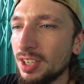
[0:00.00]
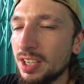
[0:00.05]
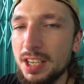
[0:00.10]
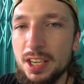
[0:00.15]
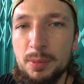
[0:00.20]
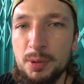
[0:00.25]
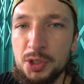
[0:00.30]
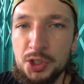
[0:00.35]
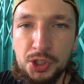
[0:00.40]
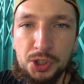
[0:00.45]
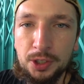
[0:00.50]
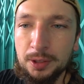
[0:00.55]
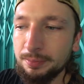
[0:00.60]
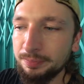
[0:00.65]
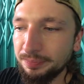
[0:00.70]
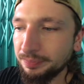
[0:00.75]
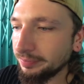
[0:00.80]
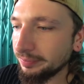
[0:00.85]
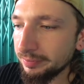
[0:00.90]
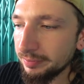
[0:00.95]
Yeah, I'm unsure.
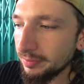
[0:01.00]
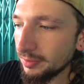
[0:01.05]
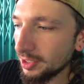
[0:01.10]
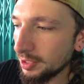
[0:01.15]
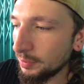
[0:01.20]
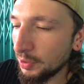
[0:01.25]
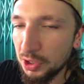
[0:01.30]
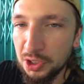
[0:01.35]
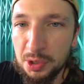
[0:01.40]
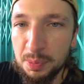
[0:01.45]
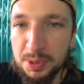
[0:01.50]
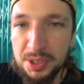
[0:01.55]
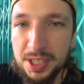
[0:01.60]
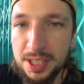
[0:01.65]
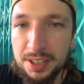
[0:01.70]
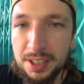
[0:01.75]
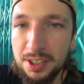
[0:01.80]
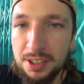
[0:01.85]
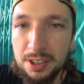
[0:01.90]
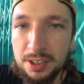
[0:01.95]
I'm not going to
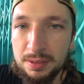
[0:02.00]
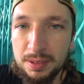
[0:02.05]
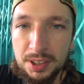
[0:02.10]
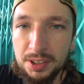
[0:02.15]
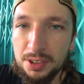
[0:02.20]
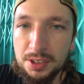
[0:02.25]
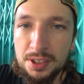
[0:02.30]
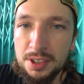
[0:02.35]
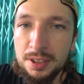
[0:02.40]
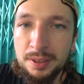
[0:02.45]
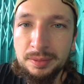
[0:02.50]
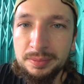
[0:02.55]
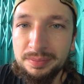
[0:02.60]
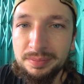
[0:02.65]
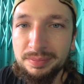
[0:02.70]
pretend that I don't know.